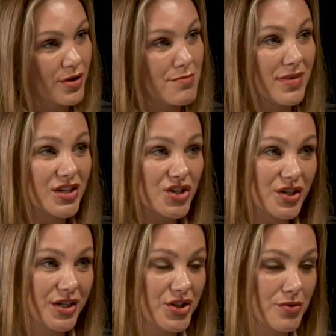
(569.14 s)

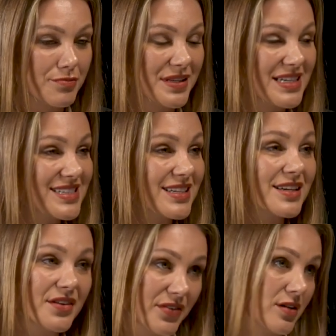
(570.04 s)
imagination plays
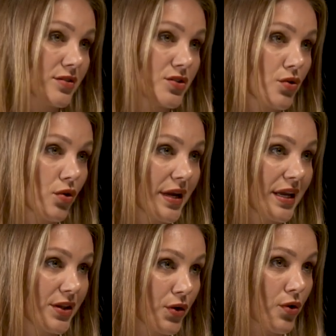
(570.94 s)
significant role
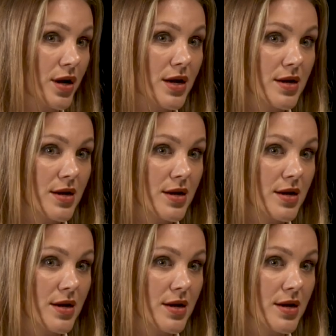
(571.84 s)
in your